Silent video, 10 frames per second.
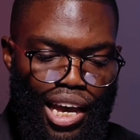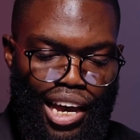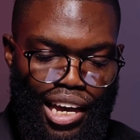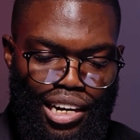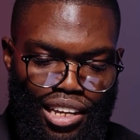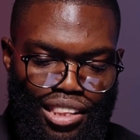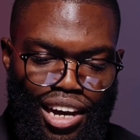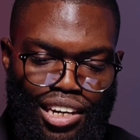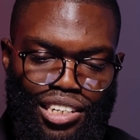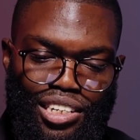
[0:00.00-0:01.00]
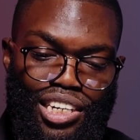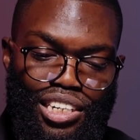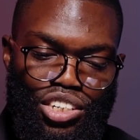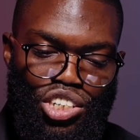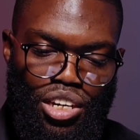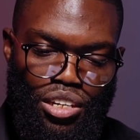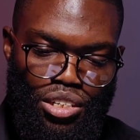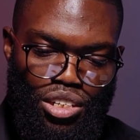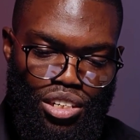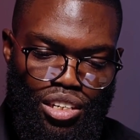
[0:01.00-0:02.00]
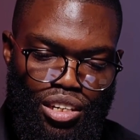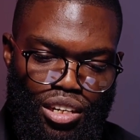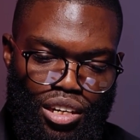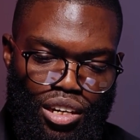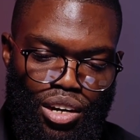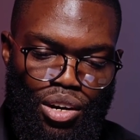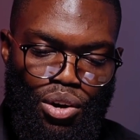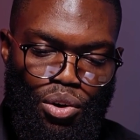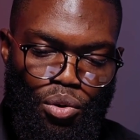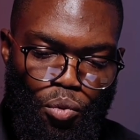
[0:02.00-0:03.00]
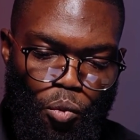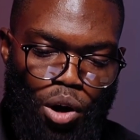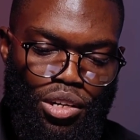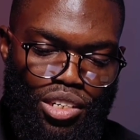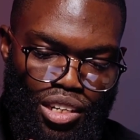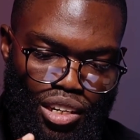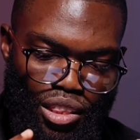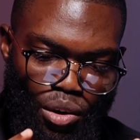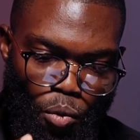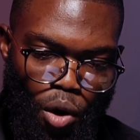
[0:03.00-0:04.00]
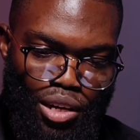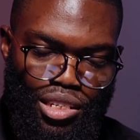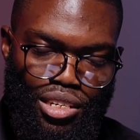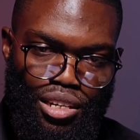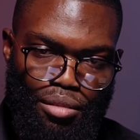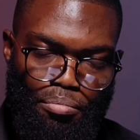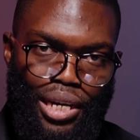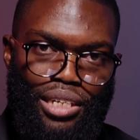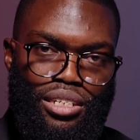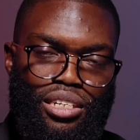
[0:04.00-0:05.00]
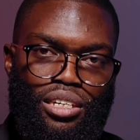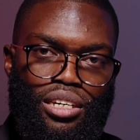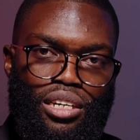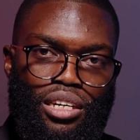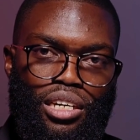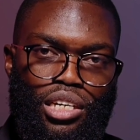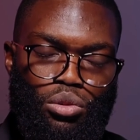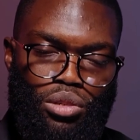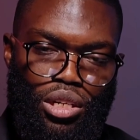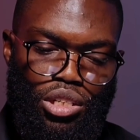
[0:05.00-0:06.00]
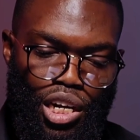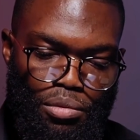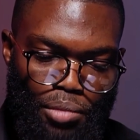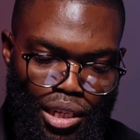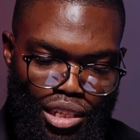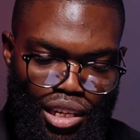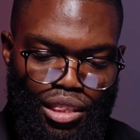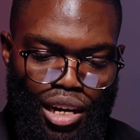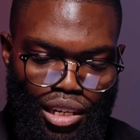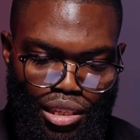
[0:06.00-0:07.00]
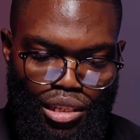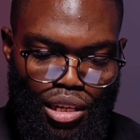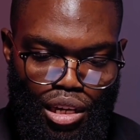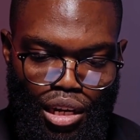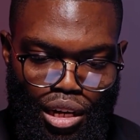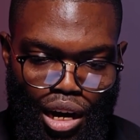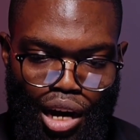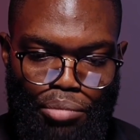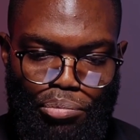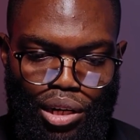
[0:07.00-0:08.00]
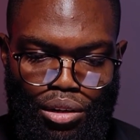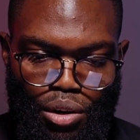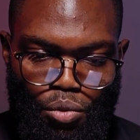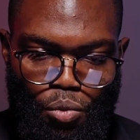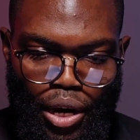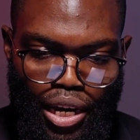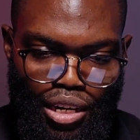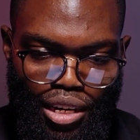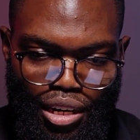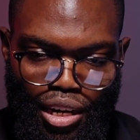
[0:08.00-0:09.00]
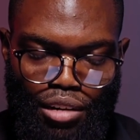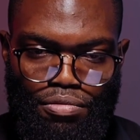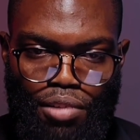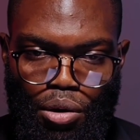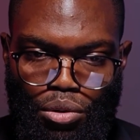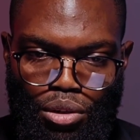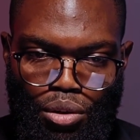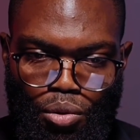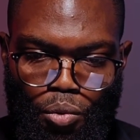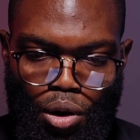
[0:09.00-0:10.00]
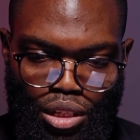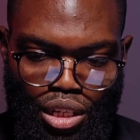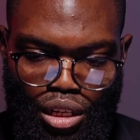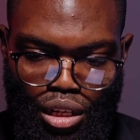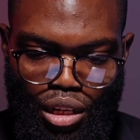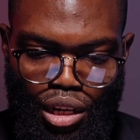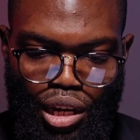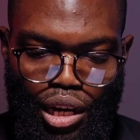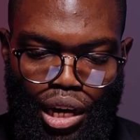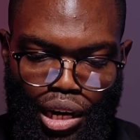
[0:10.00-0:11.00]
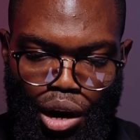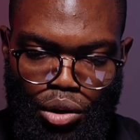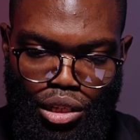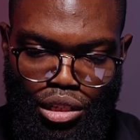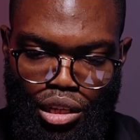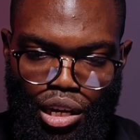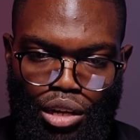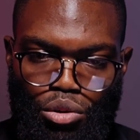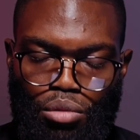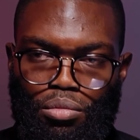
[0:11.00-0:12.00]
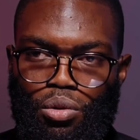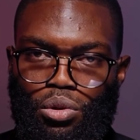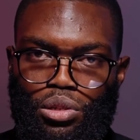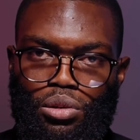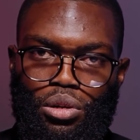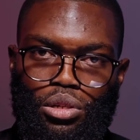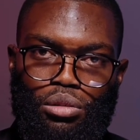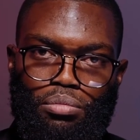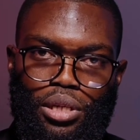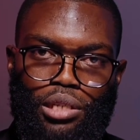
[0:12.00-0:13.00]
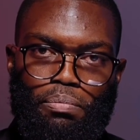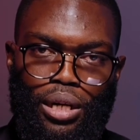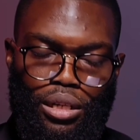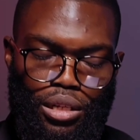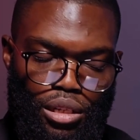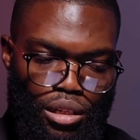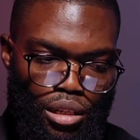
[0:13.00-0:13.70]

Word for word: And that didn't change what the words meant. It was a judgment that this king had been weighed and found wanting, and now his kingdom was going to be split.